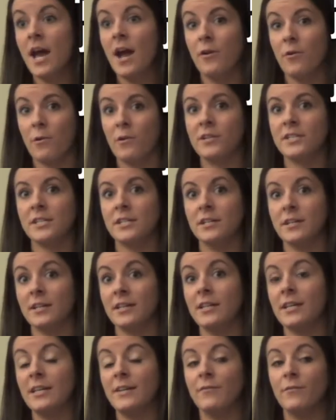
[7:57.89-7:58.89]
in order
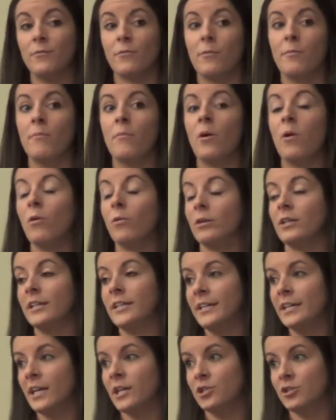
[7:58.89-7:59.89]
to even
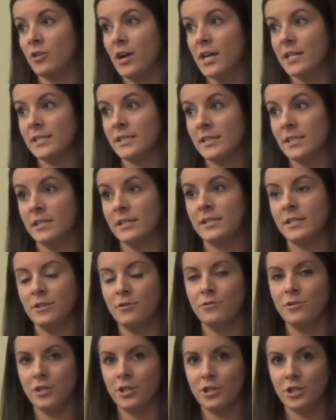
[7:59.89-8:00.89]
remotely address this
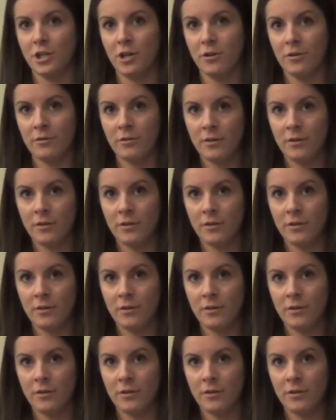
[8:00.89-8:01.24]
huge issue.